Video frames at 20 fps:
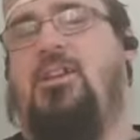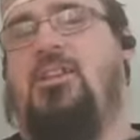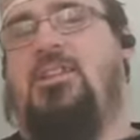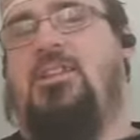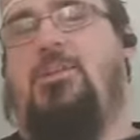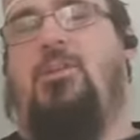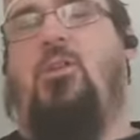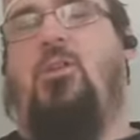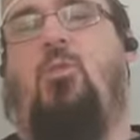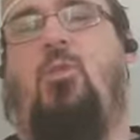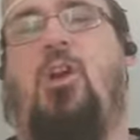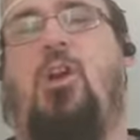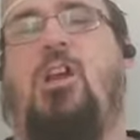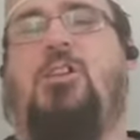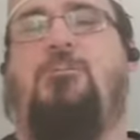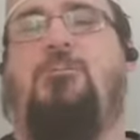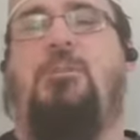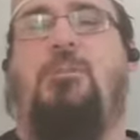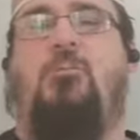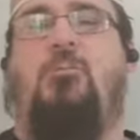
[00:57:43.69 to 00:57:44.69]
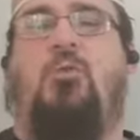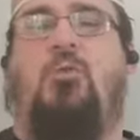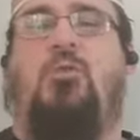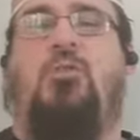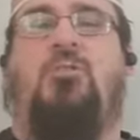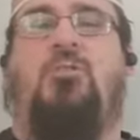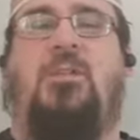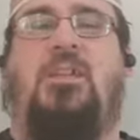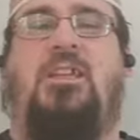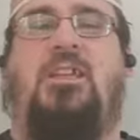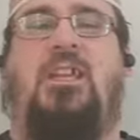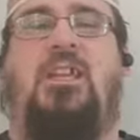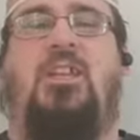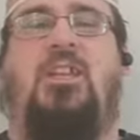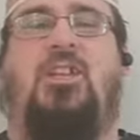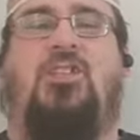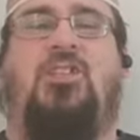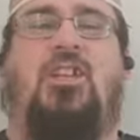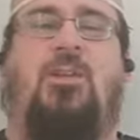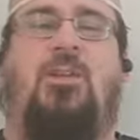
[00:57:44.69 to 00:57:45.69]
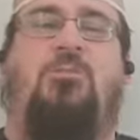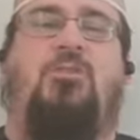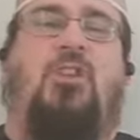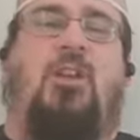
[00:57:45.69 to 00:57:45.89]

some of the worst people who speak English, and I'm,